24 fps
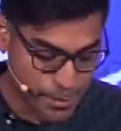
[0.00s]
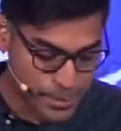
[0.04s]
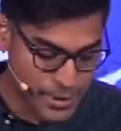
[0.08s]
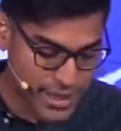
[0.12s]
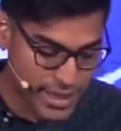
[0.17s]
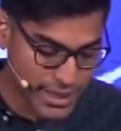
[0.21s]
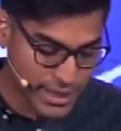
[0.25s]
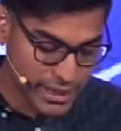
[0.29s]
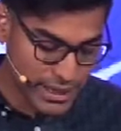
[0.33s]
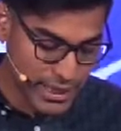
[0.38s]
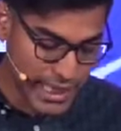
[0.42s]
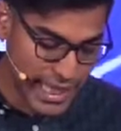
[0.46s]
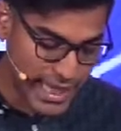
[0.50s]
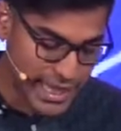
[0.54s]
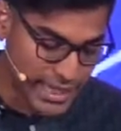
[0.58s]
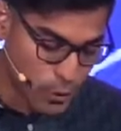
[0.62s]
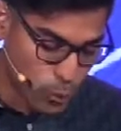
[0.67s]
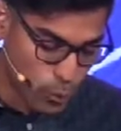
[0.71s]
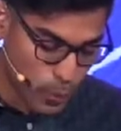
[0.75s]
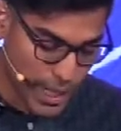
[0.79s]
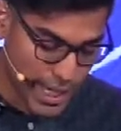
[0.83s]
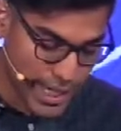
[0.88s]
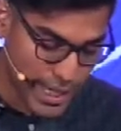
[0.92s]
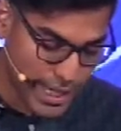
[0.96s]
kept it
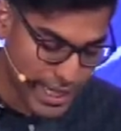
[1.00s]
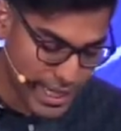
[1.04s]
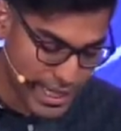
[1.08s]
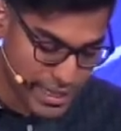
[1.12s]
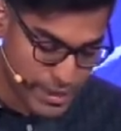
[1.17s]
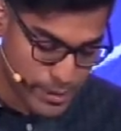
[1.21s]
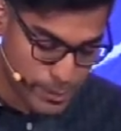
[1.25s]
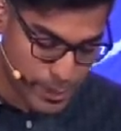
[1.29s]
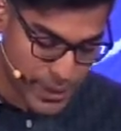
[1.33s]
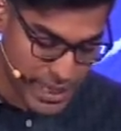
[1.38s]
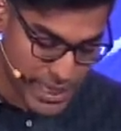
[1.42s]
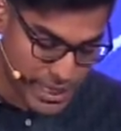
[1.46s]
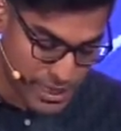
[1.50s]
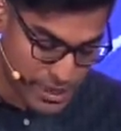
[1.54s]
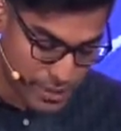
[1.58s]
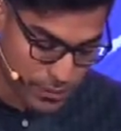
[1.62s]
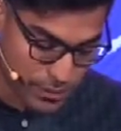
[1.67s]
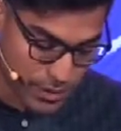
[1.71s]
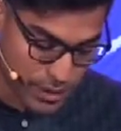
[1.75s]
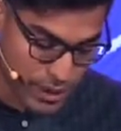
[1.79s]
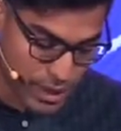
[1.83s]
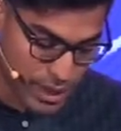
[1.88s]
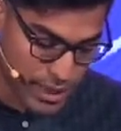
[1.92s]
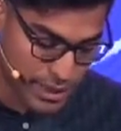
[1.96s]
laid away in a piece
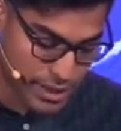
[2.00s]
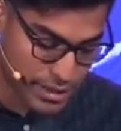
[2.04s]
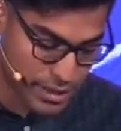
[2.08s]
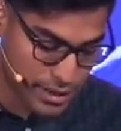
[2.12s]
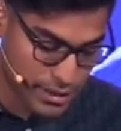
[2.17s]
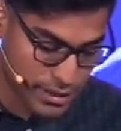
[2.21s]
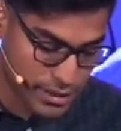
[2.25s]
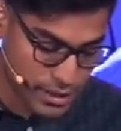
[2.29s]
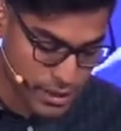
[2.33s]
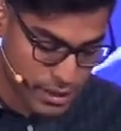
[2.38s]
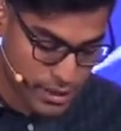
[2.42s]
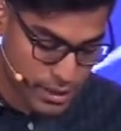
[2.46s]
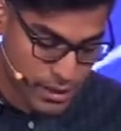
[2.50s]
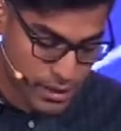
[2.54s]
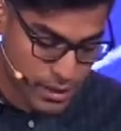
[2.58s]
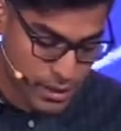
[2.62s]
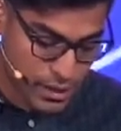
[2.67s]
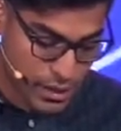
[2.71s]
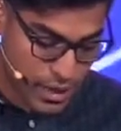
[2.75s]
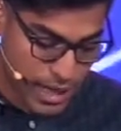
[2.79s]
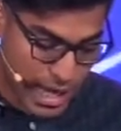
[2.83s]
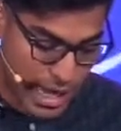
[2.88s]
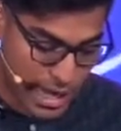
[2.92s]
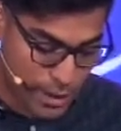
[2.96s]
of cloth.
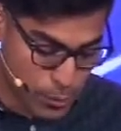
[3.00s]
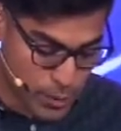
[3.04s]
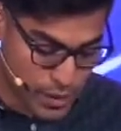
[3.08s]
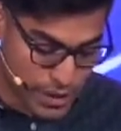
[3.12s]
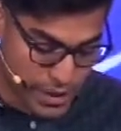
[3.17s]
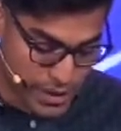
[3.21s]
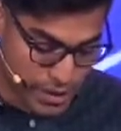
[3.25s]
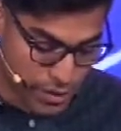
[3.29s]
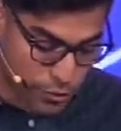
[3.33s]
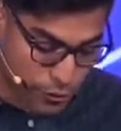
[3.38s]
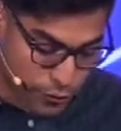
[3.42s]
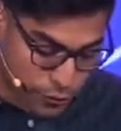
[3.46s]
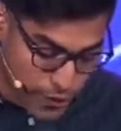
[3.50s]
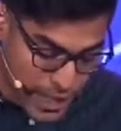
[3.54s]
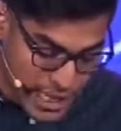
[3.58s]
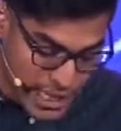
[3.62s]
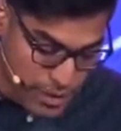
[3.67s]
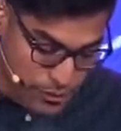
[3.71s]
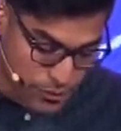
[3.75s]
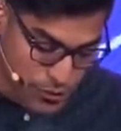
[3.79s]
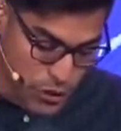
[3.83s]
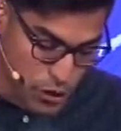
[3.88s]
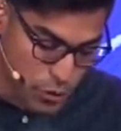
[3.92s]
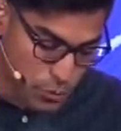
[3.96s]
I was
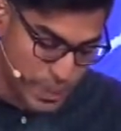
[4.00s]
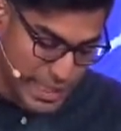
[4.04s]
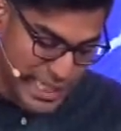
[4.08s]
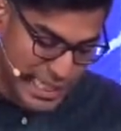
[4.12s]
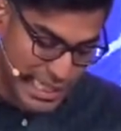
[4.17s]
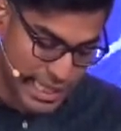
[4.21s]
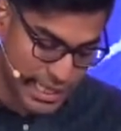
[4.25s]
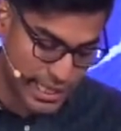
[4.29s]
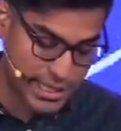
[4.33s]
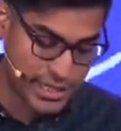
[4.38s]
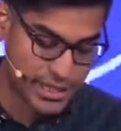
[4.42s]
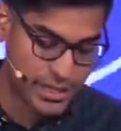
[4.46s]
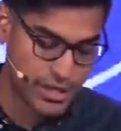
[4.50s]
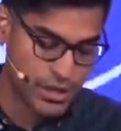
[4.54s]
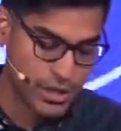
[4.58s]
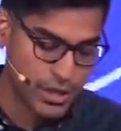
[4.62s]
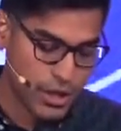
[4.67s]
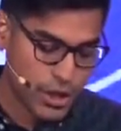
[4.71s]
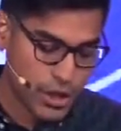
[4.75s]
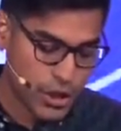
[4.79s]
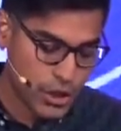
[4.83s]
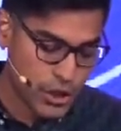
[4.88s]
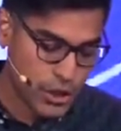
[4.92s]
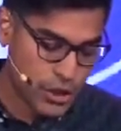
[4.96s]
afraid of you because
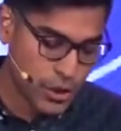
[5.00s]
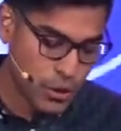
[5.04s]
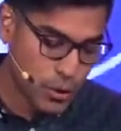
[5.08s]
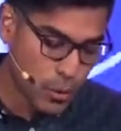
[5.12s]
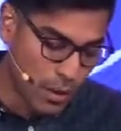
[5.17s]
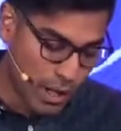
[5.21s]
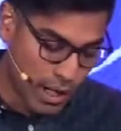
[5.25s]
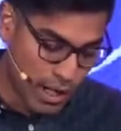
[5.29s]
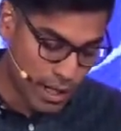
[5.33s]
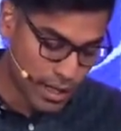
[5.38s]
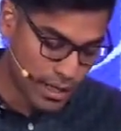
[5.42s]
you